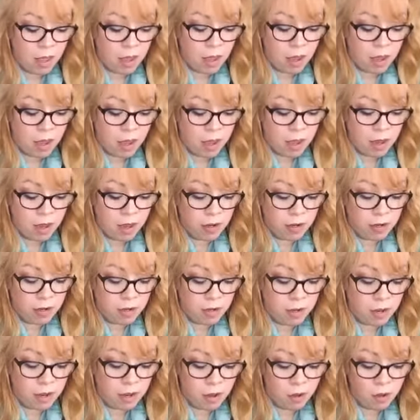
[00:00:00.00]

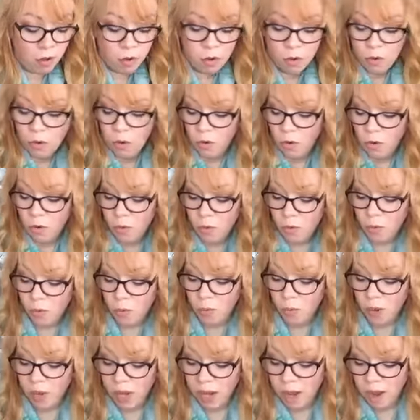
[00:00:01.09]
and
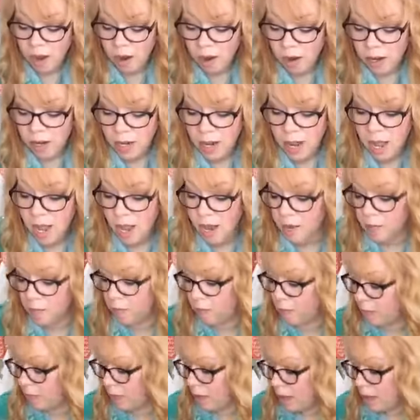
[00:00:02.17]
we are done.